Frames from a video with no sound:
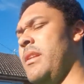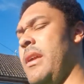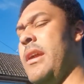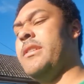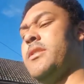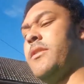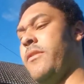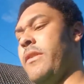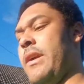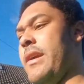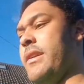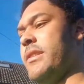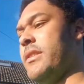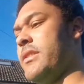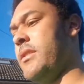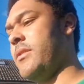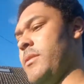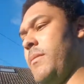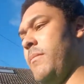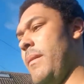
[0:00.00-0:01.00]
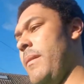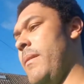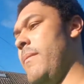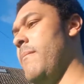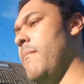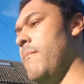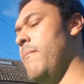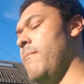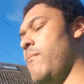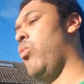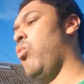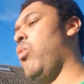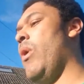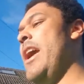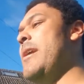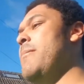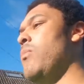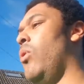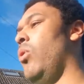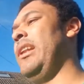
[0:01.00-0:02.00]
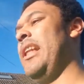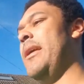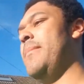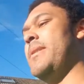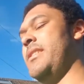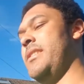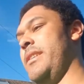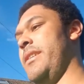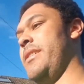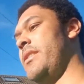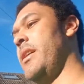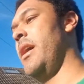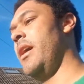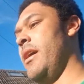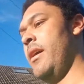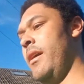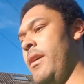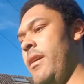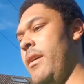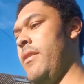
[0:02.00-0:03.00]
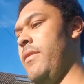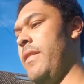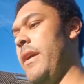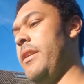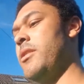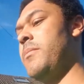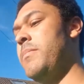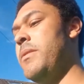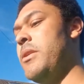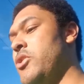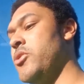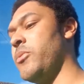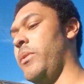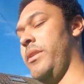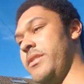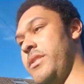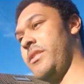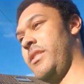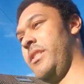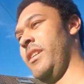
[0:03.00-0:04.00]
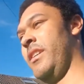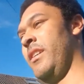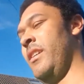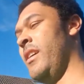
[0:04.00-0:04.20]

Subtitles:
is way more limited than computer ones.